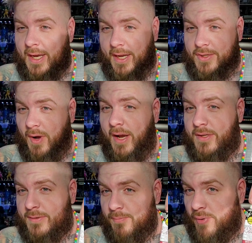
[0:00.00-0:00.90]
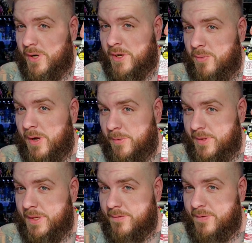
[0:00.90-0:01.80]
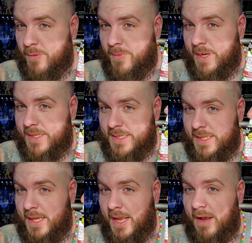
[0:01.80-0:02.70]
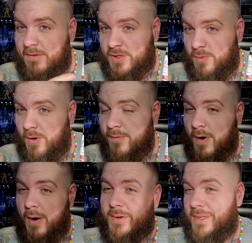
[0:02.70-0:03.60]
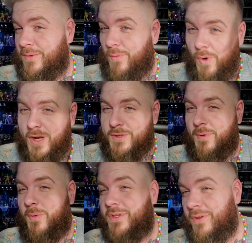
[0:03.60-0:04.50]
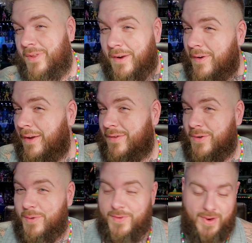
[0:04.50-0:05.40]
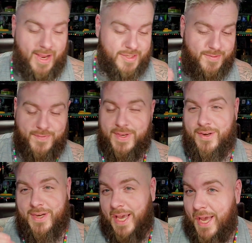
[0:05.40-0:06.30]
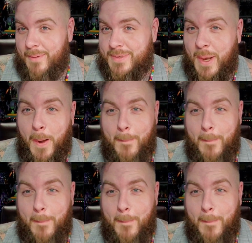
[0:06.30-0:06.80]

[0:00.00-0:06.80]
It dries pretty quick within a few minutes, and then after 24 hours it's washable, which you'll never have to do with your action figure capes,